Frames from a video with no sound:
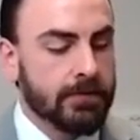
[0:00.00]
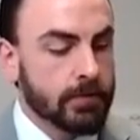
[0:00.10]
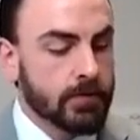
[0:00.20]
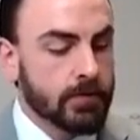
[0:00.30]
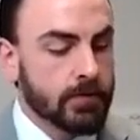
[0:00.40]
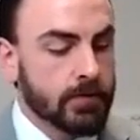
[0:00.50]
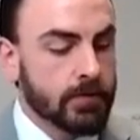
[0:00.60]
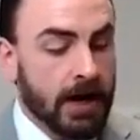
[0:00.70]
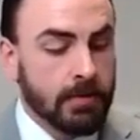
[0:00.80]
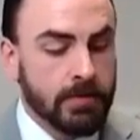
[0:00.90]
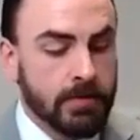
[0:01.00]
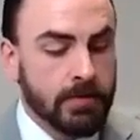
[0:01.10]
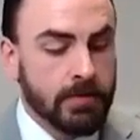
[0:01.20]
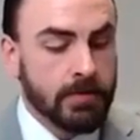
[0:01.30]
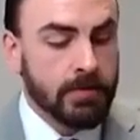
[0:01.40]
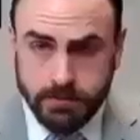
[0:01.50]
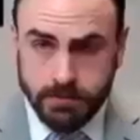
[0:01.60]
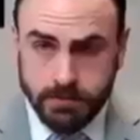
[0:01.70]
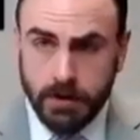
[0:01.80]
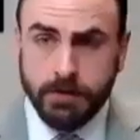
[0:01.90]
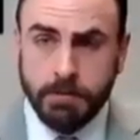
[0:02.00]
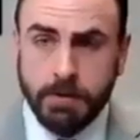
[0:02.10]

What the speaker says: So the bottom level of the